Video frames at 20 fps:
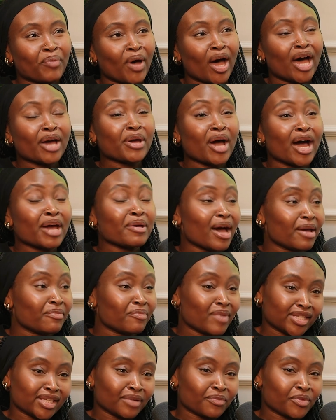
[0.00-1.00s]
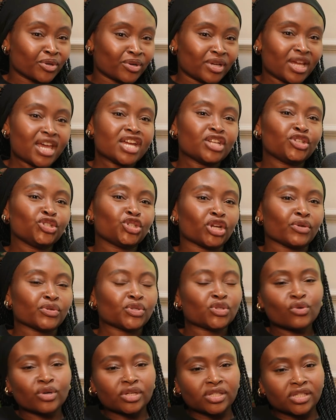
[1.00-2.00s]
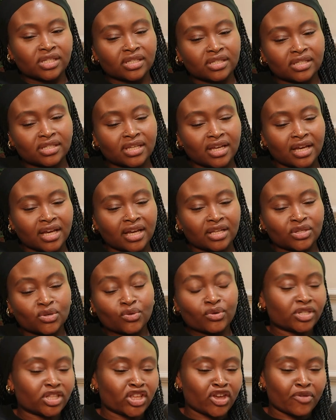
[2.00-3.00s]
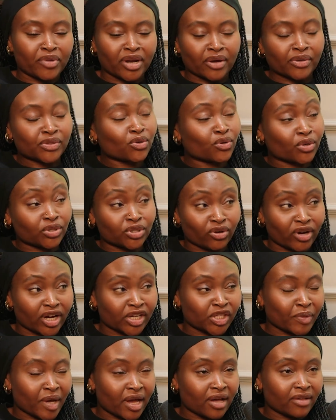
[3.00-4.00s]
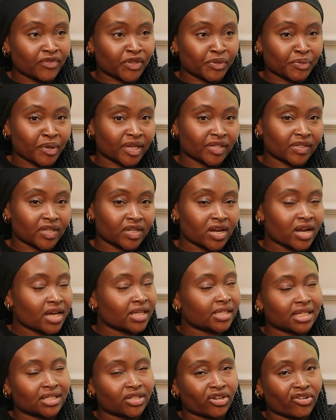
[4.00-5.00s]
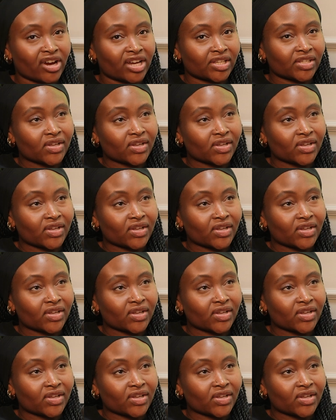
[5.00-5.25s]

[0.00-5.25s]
I met someone on Hinge and I was talking to them and I was talking to Grace about this person and I said to Grace,